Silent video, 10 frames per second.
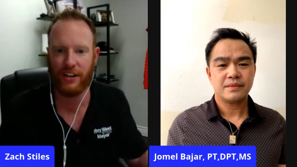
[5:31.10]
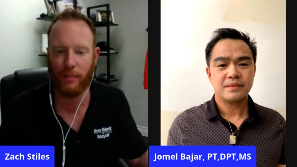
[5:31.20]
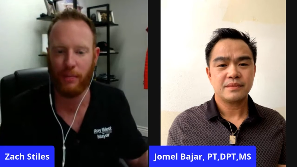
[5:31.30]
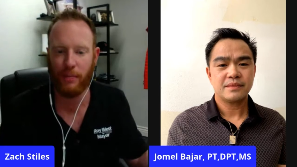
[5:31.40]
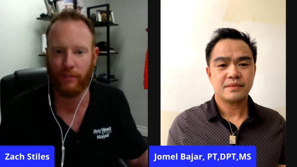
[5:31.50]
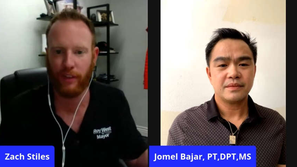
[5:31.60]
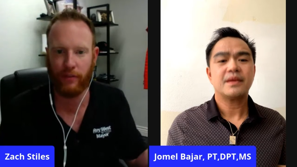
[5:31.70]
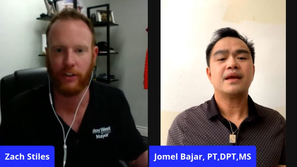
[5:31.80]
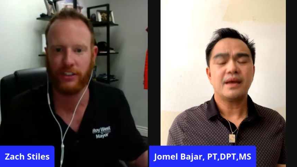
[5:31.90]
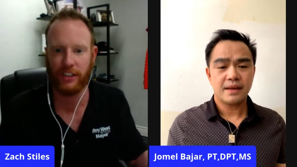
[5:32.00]
Speaker 1: up on for the
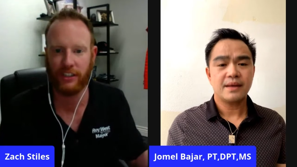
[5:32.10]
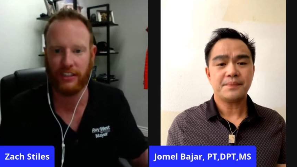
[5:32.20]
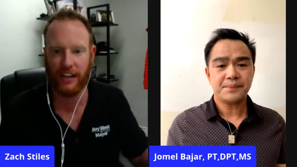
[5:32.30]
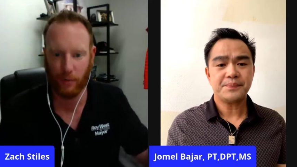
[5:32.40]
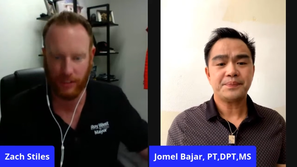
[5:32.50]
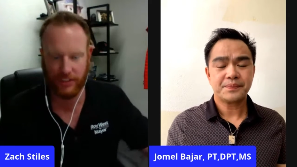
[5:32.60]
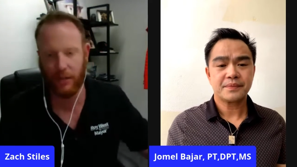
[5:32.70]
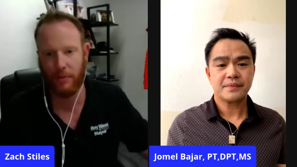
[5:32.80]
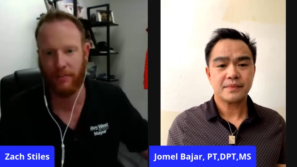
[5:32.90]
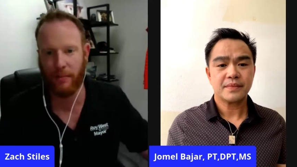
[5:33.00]
first Thursday, which is going
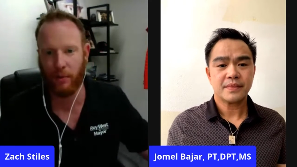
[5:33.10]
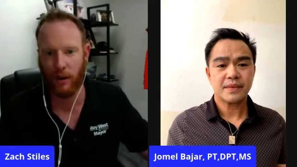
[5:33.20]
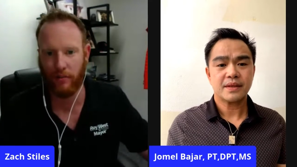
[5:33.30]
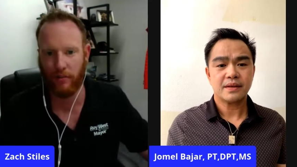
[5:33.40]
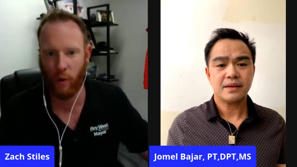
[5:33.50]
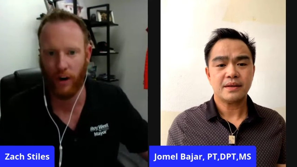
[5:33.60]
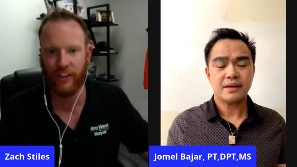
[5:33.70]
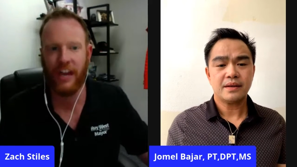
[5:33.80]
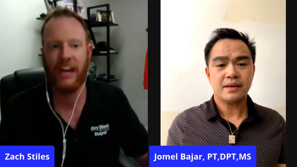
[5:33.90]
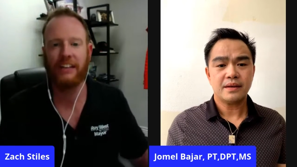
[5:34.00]
to be February
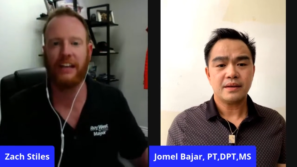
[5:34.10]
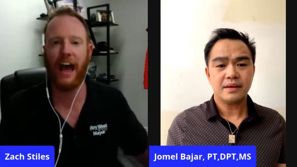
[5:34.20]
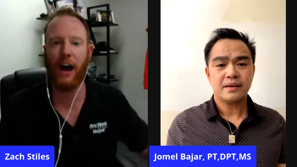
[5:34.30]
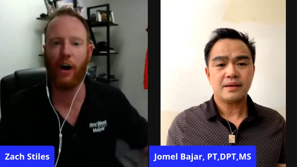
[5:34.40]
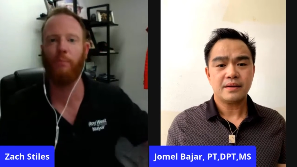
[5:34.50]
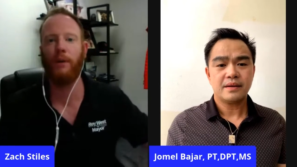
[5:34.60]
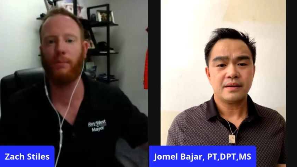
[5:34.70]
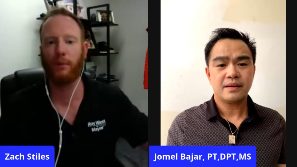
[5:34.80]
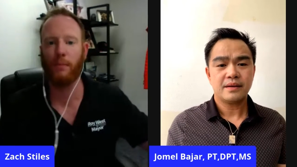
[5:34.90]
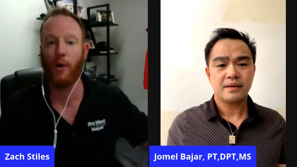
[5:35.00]
4th, to
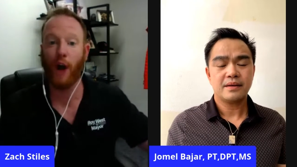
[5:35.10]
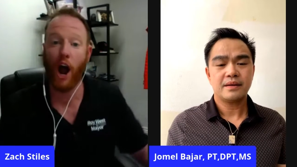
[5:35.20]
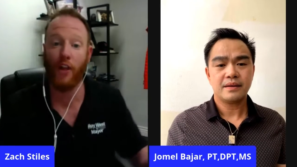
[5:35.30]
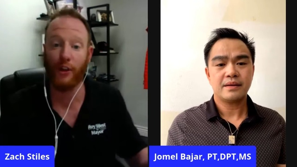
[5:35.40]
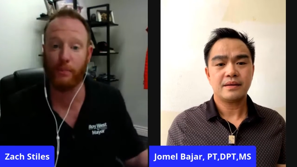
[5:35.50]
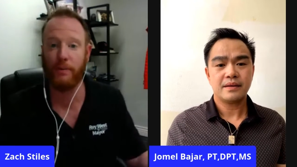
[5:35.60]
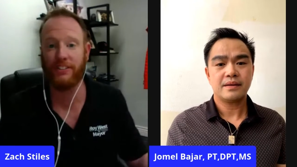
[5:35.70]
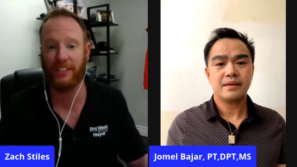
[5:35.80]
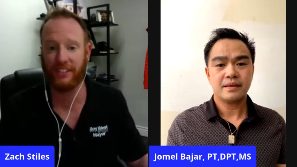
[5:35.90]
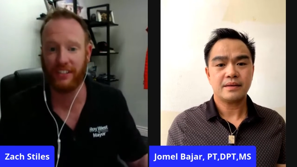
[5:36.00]
help promote other
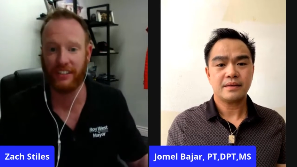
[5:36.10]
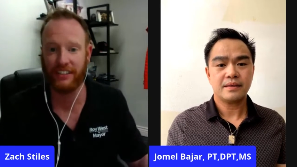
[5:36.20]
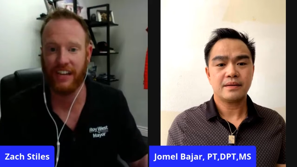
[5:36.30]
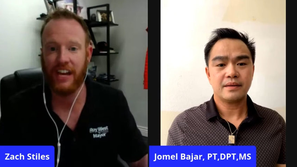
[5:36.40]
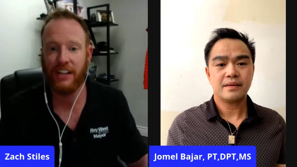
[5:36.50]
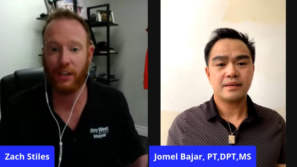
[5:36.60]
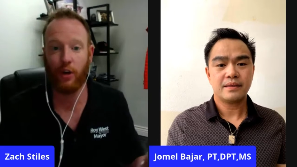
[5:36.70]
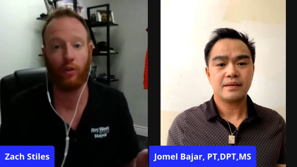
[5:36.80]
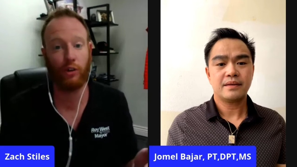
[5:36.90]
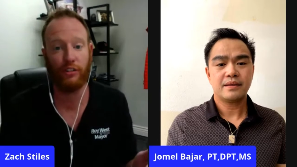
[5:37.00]
businesses to
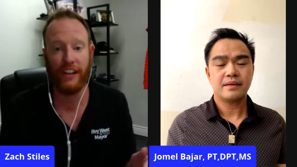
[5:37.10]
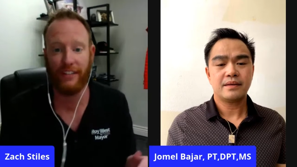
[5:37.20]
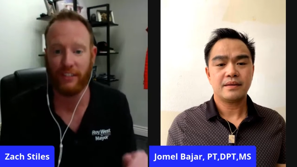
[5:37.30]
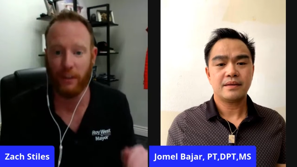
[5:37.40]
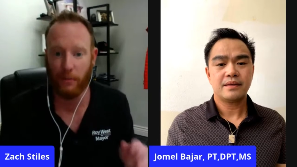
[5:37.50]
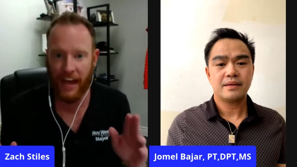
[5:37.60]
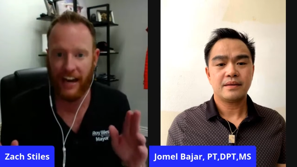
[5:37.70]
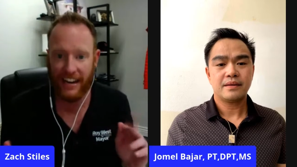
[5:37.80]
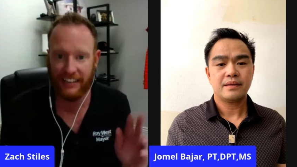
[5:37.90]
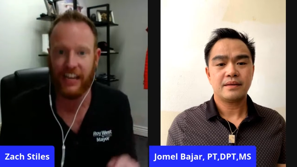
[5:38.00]
relieve some of
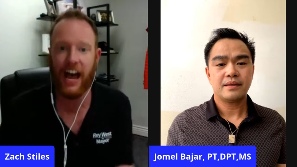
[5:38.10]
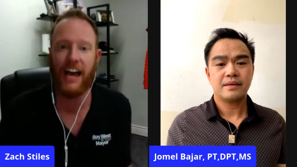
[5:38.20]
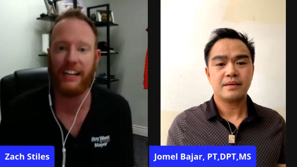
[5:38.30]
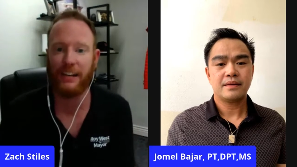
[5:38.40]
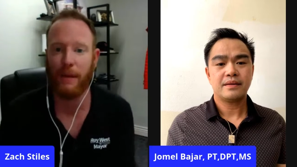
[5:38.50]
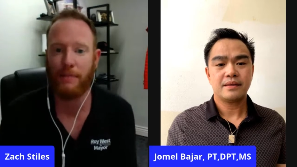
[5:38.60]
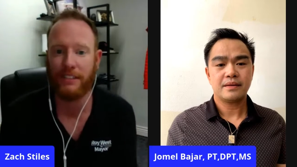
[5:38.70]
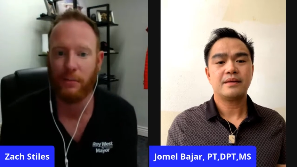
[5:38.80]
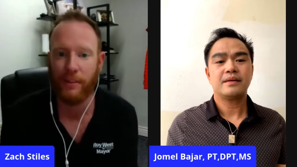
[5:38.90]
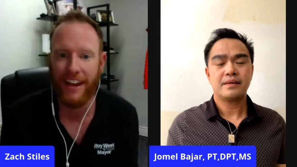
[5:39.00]
that anxiety and maybe
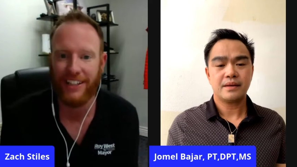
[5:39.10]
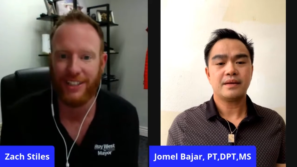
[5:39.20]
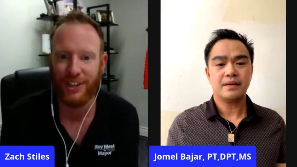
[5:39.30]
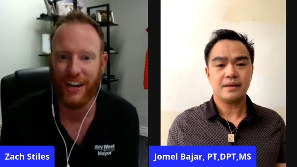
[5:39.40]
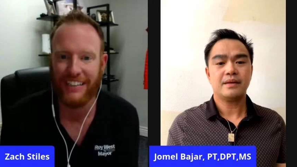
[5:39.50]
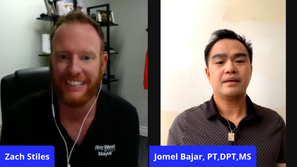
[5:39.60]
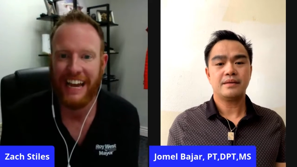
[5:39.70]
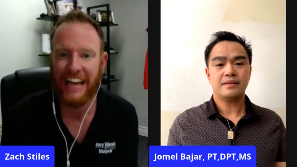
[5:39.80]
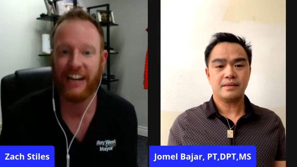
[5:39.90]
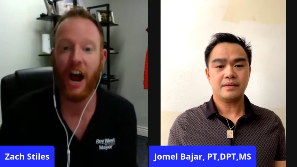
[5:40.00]
some of that stress
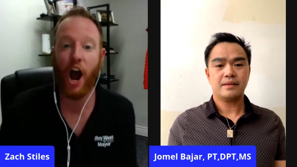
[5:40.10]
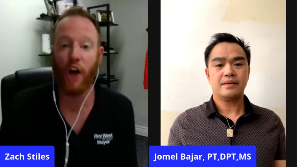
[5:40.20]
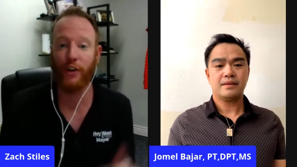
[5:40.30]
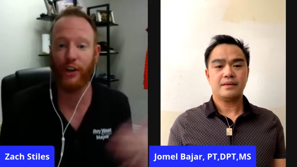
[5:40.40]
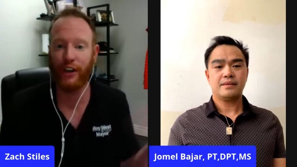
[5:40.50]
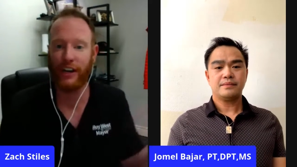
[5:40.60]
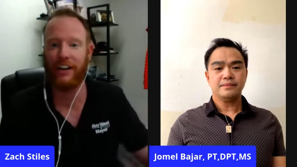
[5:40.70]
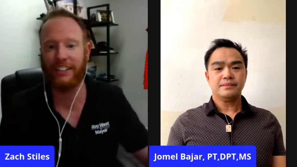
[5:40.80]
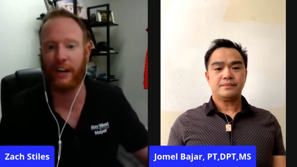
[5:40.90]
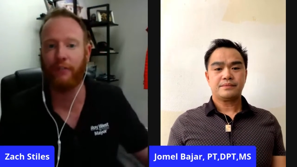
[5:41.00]
in other
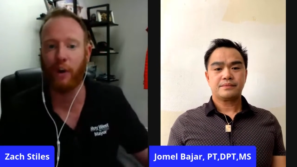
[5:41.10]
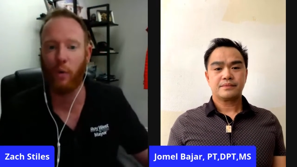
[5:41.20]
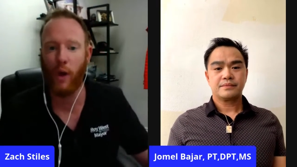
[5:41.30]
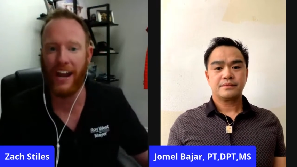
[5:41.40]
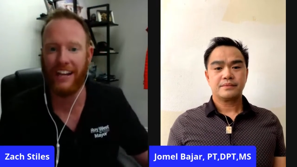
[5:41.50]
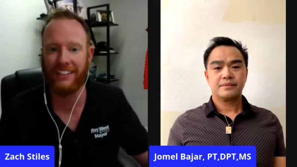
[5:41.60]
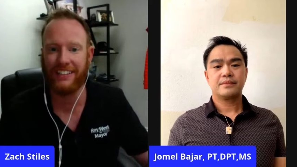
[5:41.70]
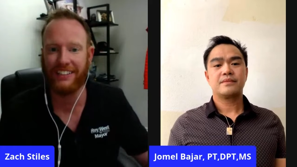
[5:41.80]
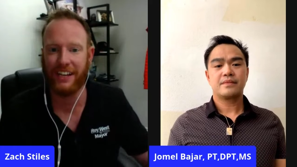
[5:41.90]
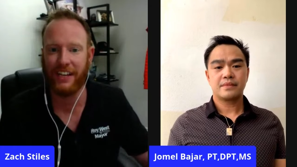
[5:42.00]
in different ways
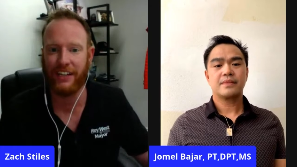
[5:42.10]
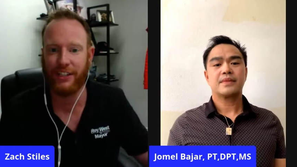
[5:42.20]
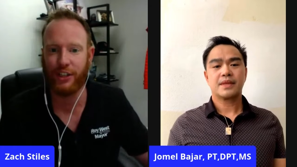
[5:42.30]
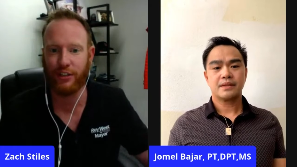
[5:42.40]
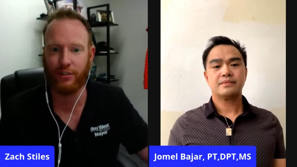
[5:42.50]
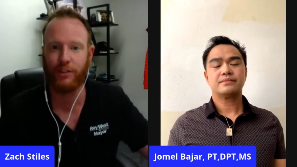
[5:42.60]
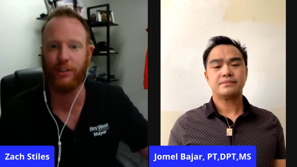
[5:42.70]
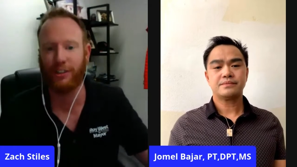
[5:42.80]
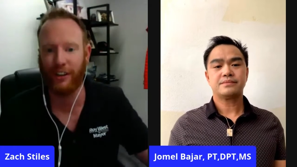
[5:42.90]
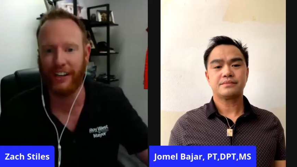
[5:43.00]
than just through your
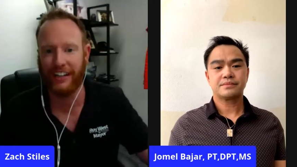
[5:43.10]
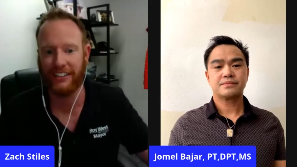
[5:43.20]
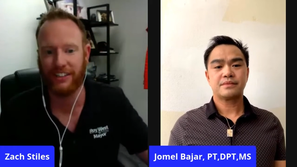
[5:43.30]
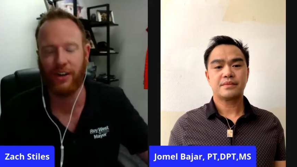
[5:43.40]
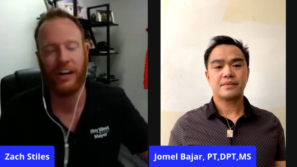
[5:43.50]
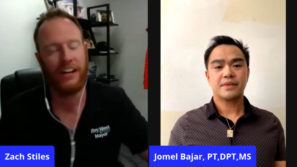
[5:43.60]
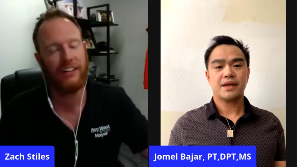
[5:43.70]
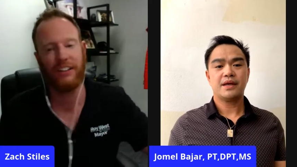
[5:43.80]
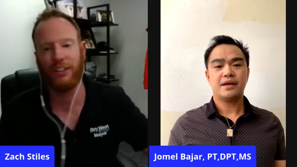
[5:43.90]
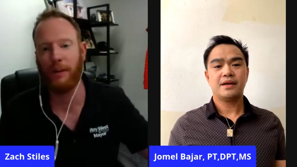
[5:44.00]
clinic. So,
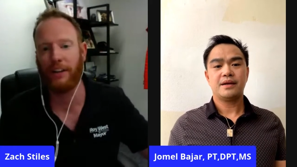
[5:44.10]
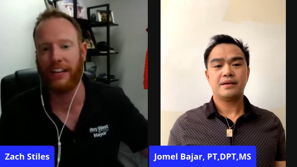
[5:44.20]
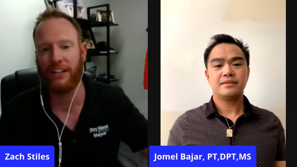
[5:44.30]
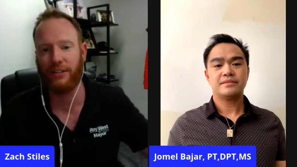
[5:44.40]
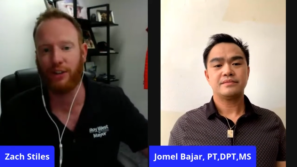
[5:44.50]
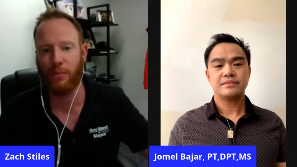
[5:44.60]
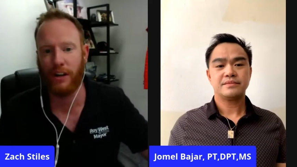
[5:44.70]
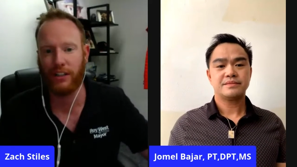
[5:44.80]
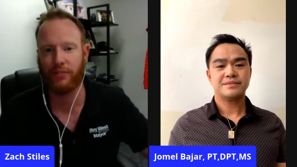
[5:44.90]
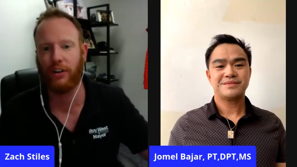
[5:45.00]
Dr. Mel, thank you so
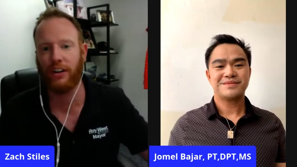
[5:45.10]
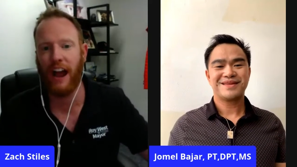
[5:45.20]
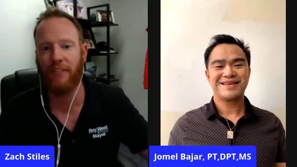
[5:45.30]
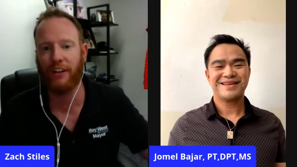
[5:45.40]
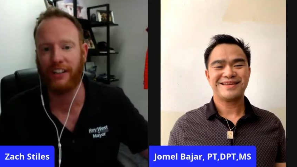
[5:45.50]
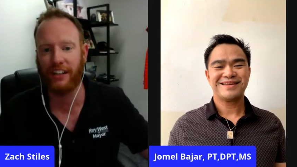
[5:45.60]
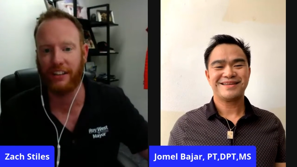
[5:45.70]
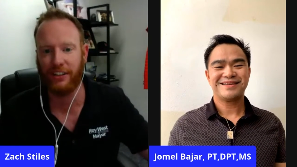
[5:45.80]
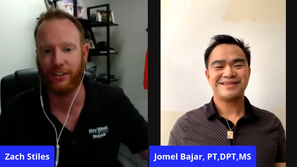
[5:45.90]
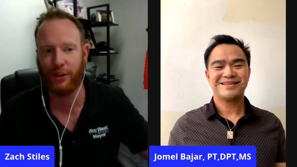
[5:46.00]
much for everything
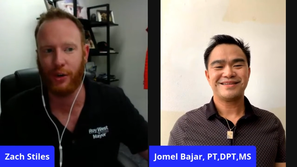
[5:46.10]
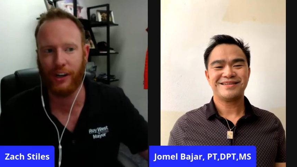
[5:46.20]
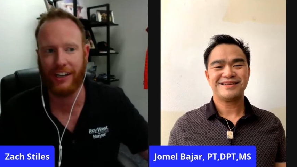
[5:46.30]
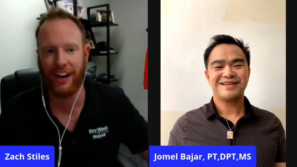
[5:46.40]
that you're doing